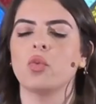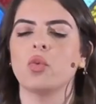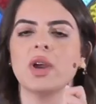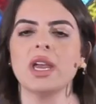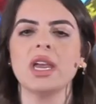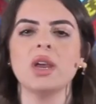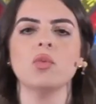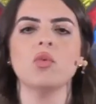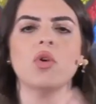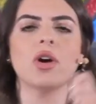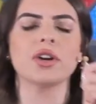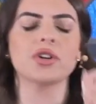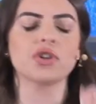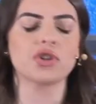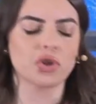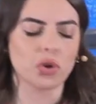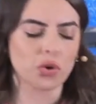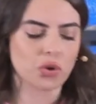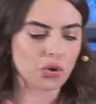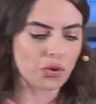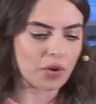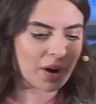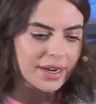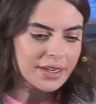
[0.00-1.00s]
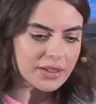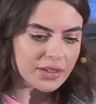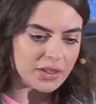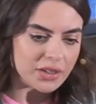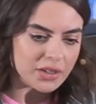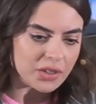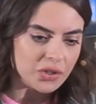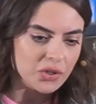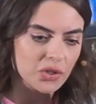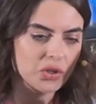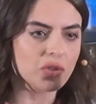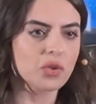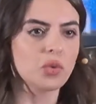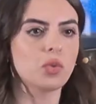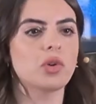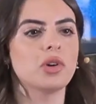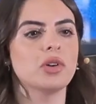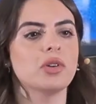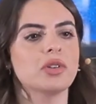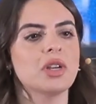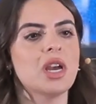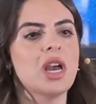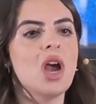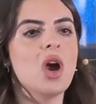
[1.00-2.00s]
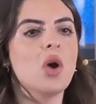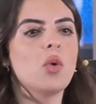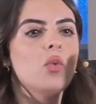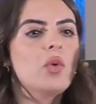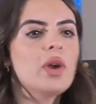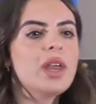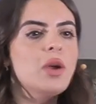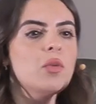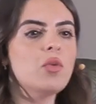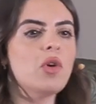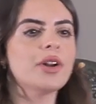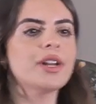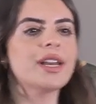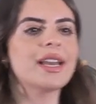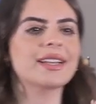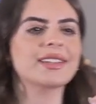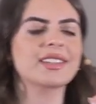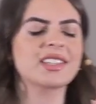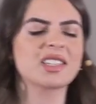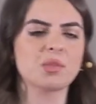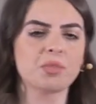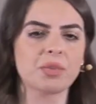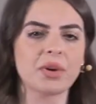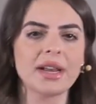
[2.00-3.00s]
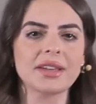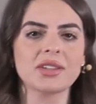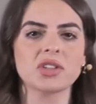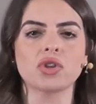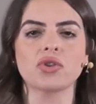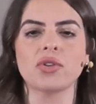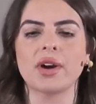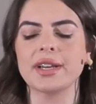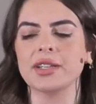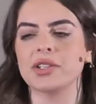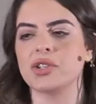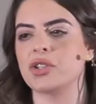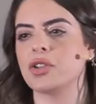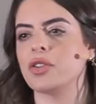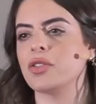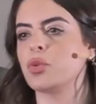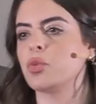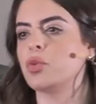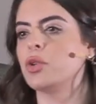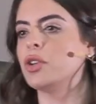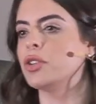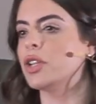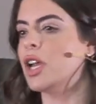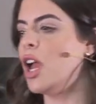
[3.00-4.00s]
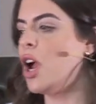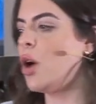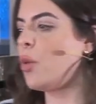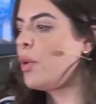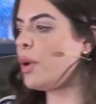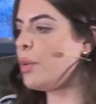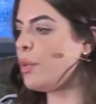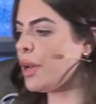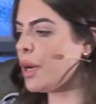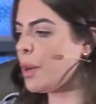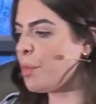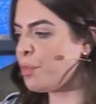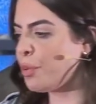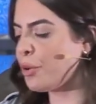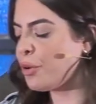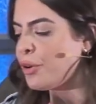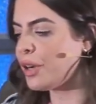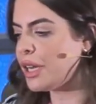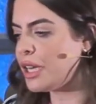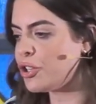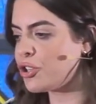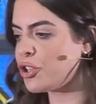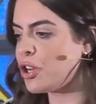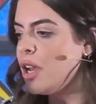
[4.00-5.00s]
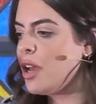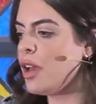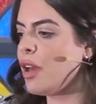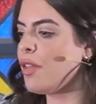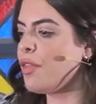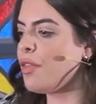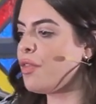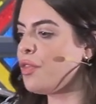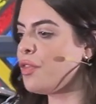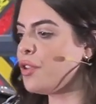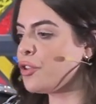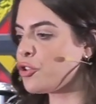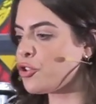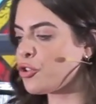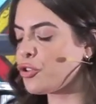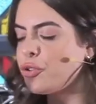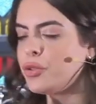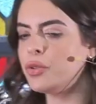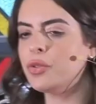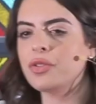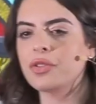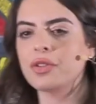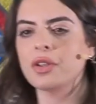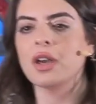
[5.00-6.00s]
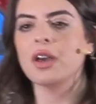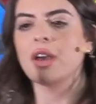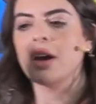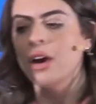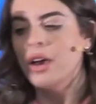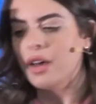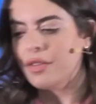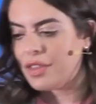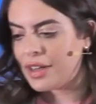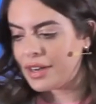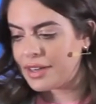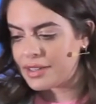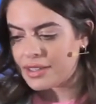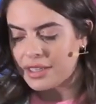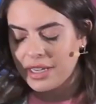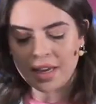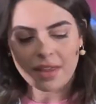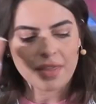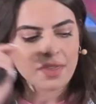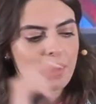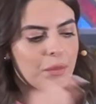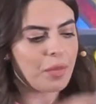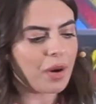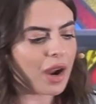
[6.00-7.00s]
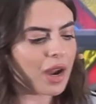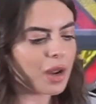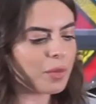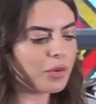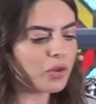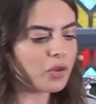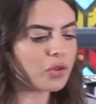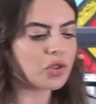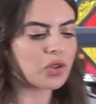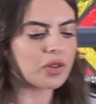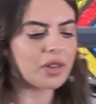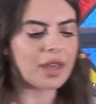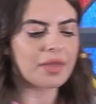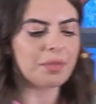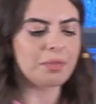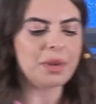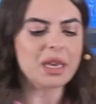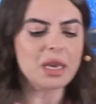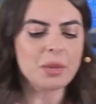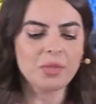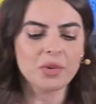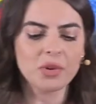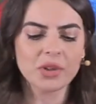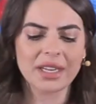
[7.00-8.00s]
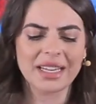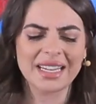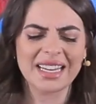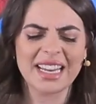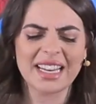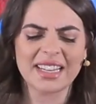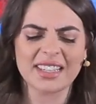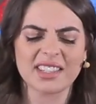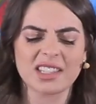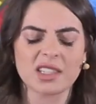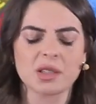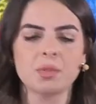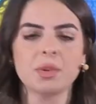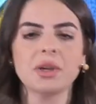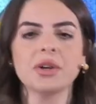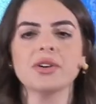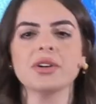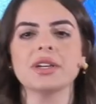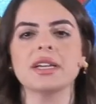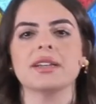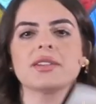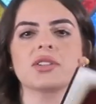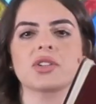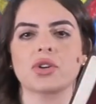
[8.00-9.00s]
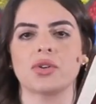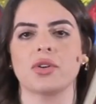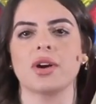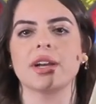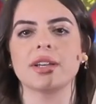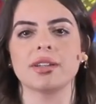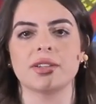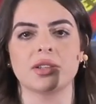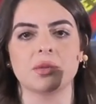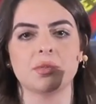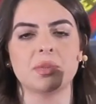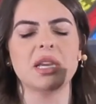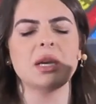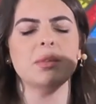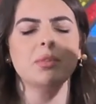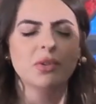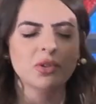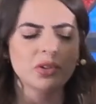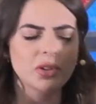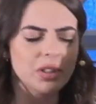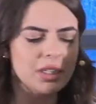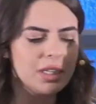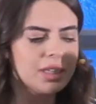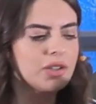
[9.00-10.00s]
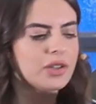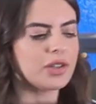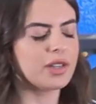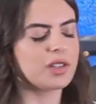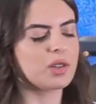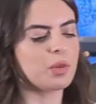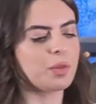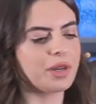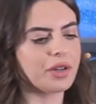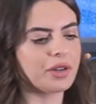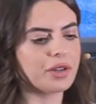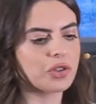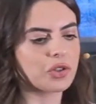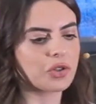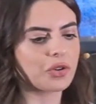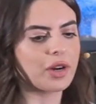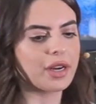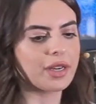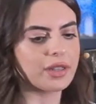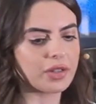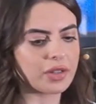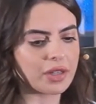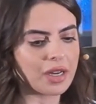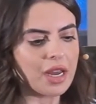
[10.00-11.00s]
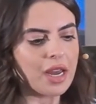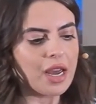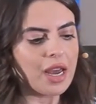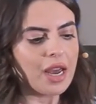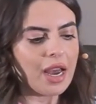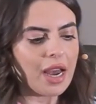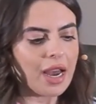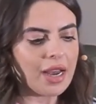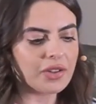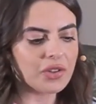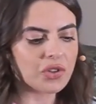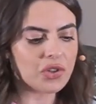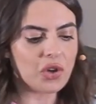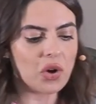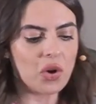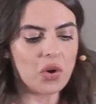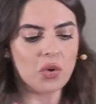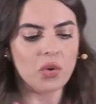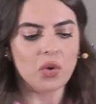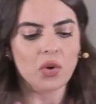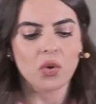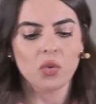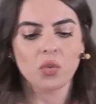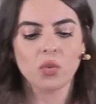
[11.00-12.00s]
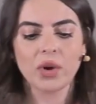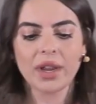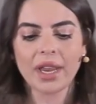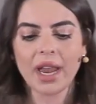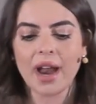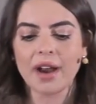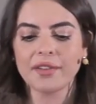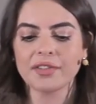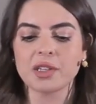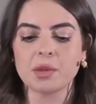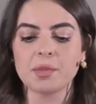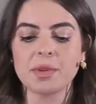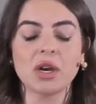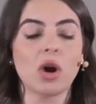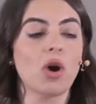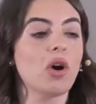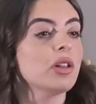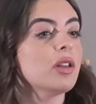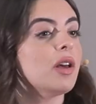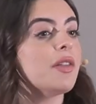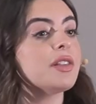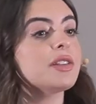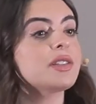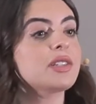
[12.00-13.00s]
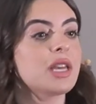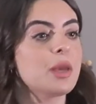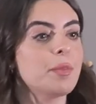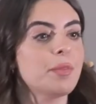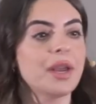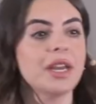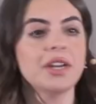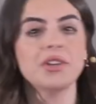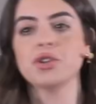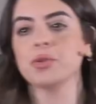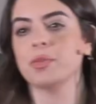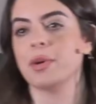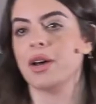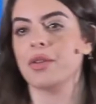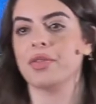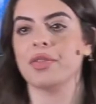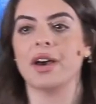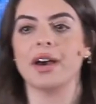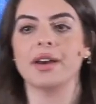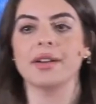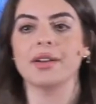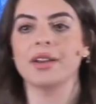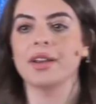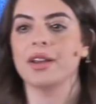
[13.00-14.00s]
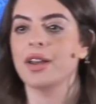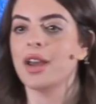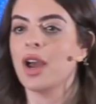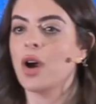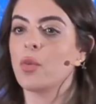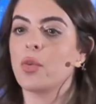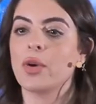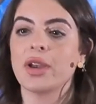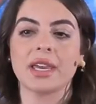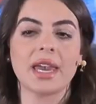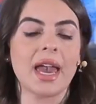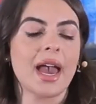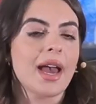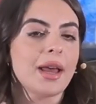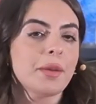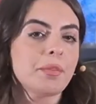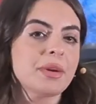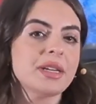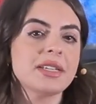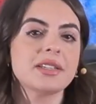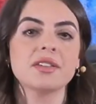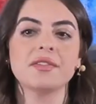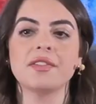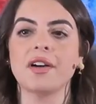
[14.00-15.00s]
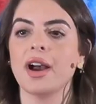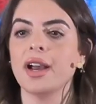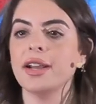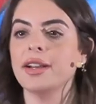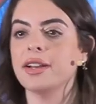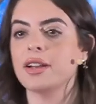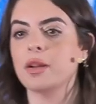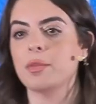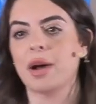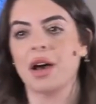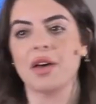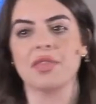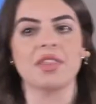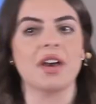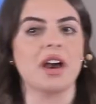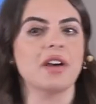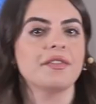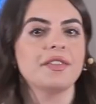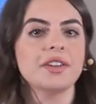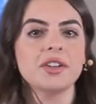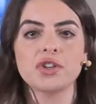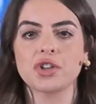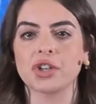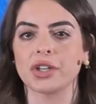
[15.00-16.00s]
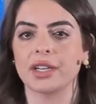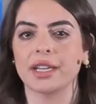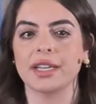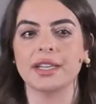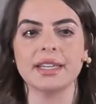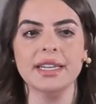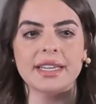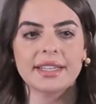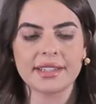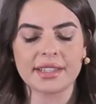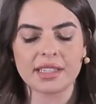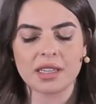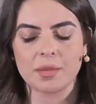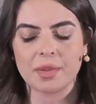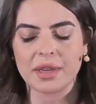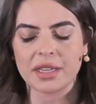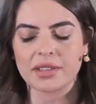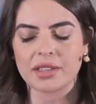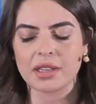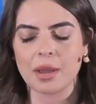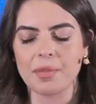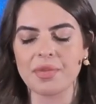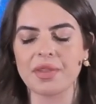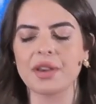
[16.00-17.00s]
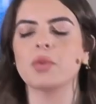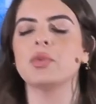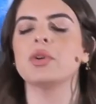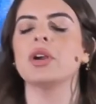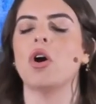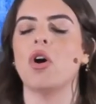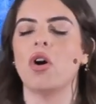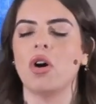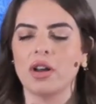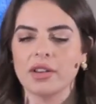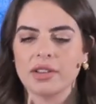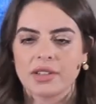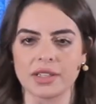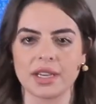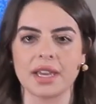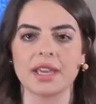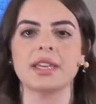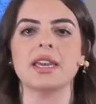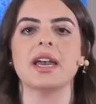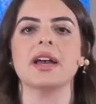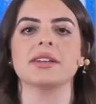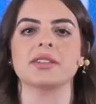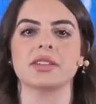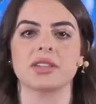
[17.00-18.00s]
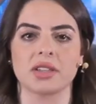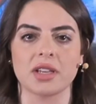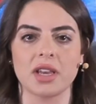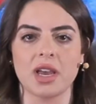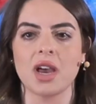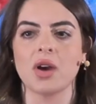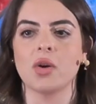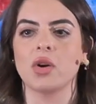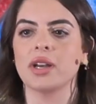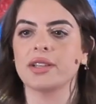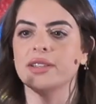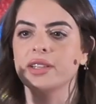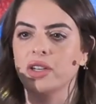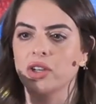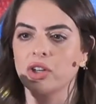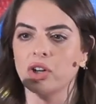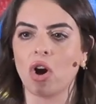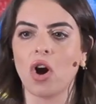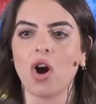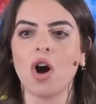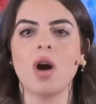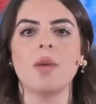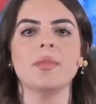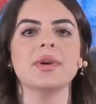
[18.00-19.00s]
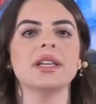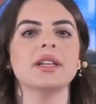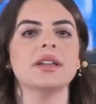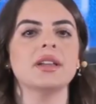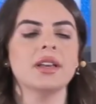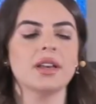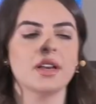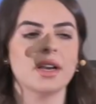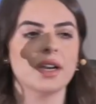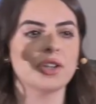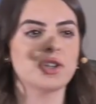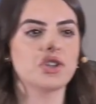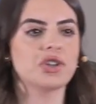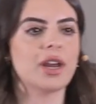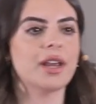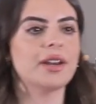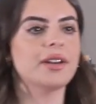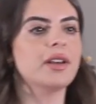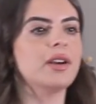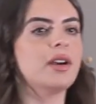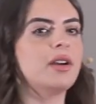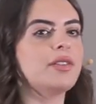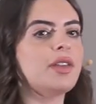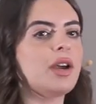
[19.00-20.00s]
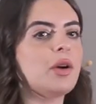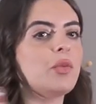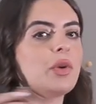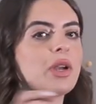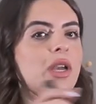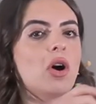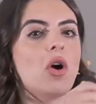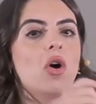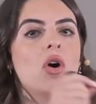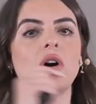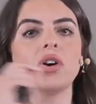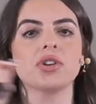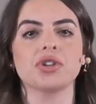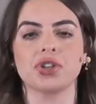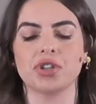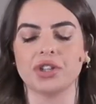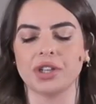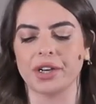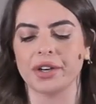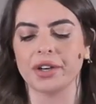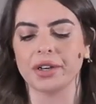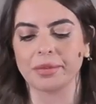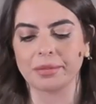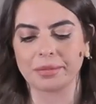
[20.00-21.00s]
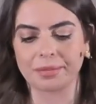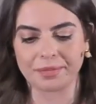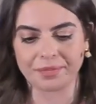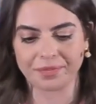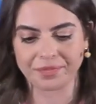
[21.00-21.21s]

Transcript: We want to show Christ to the world. We want to express Christ to the world. We want to preach the truth that is in the Bible so that people can experience Christ. People need to experience Christ. And so we have to be all on the same page about that. We can't be divided about that vision. It needs to be something we all say yes. It's a common agenda that we all share.